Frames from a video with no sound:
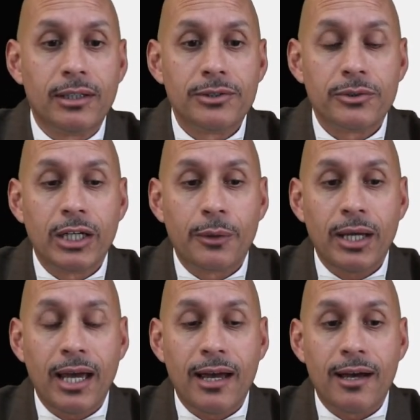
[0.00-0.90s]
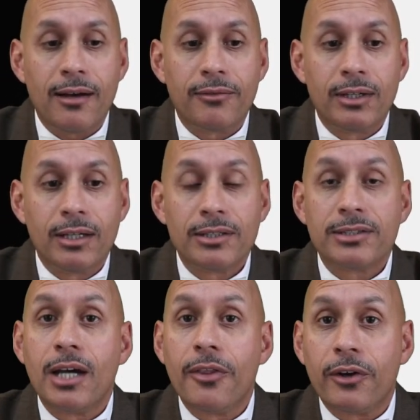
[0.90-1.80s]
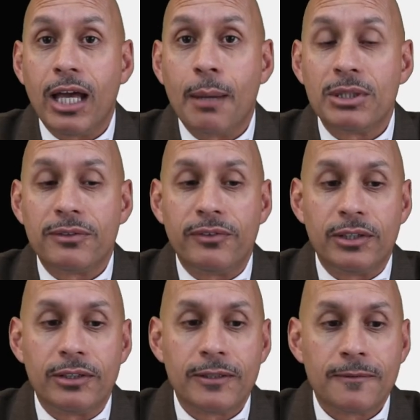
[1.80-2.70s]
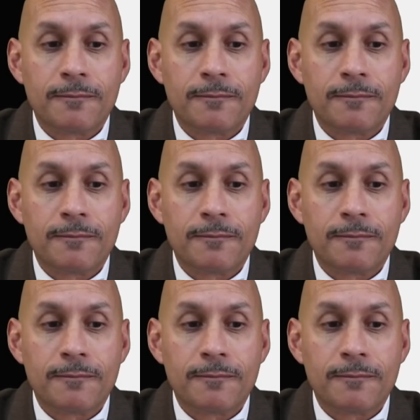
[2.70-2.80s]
So here we have southern hemisphere